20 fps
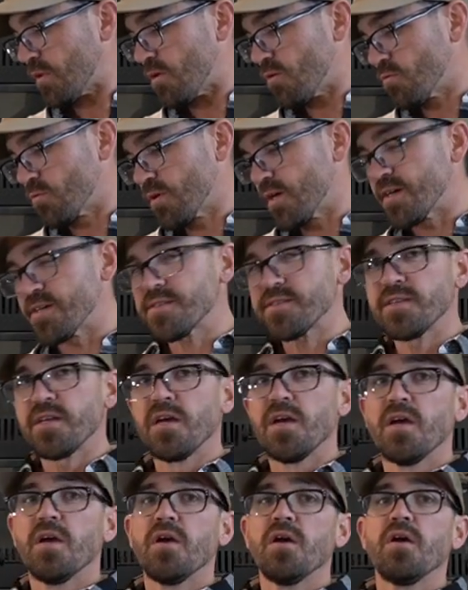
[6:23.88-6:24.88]
Whereas
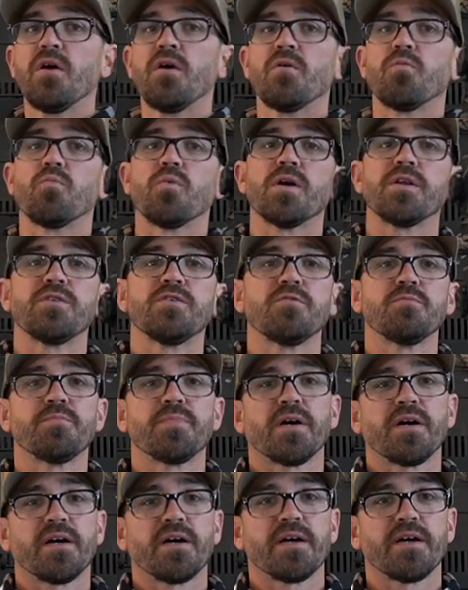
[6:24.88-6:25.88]
when you
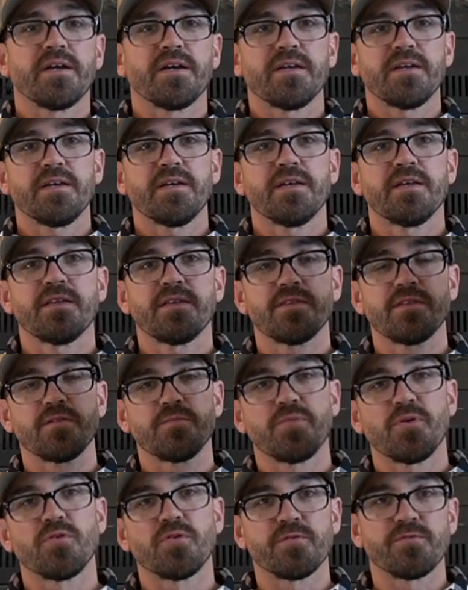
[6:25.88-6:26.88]
buy the
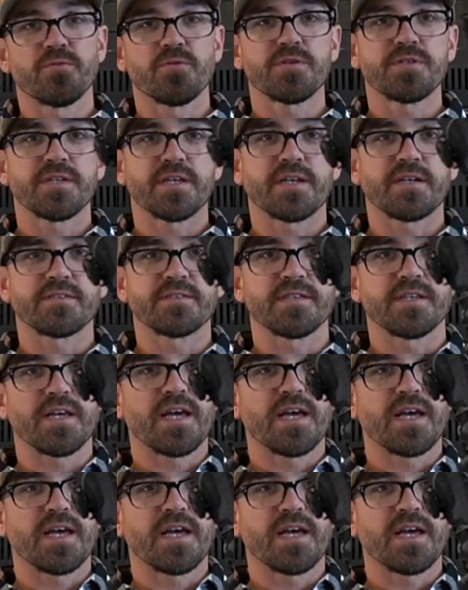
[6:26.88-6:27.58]
Polar Vortex, it